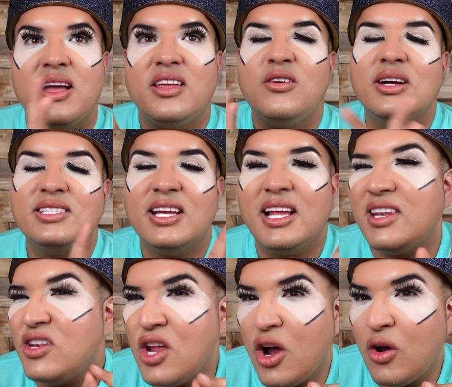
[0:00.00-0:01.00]
you guys
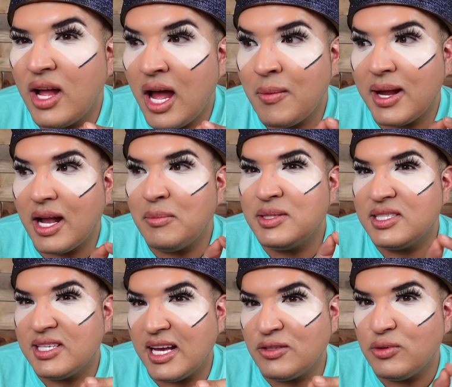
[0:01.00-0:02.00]
know that I'm like
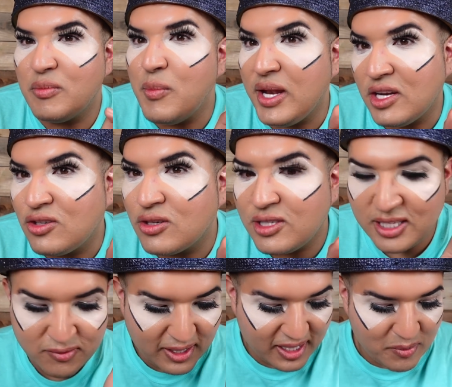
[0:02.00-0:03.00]
obsessed with miniature
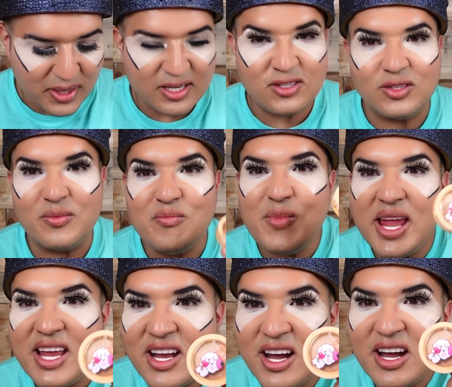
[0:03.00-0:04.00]
stuff, like miniature
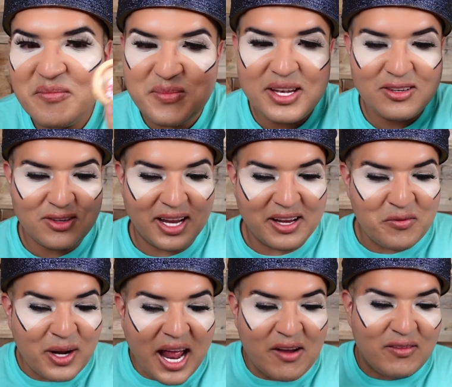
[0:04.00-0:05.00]
makeup, miniature, like
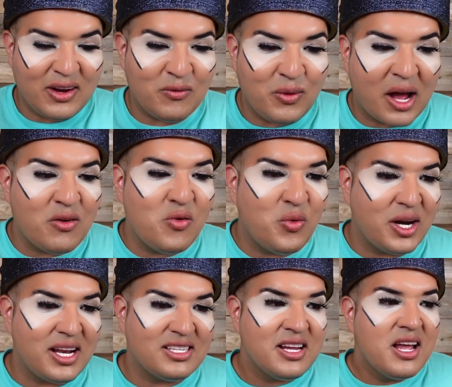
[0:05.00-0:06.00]
whatever. I don't know what
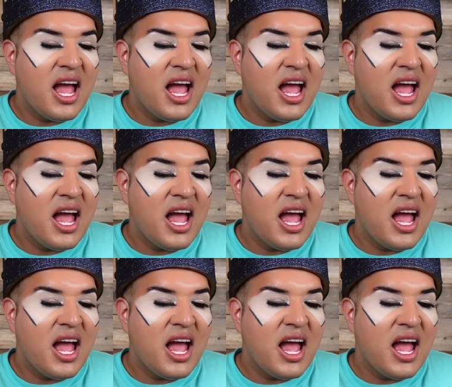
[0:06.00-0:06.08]
it is.